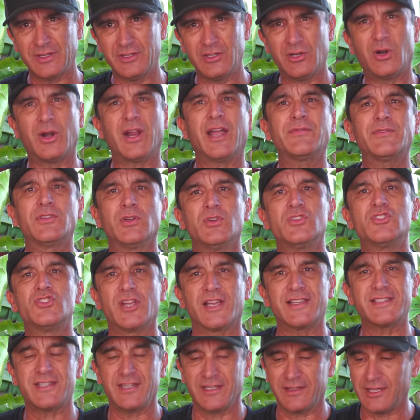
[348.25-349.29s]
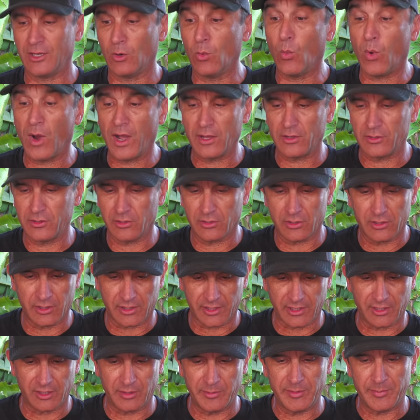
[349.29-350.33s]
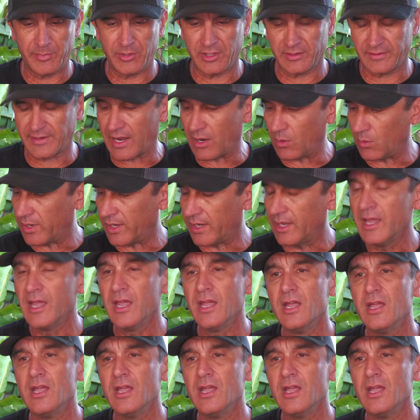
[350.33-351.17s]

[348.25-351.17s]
You don't have to adjust anything while you're cooking. Let me put it that way.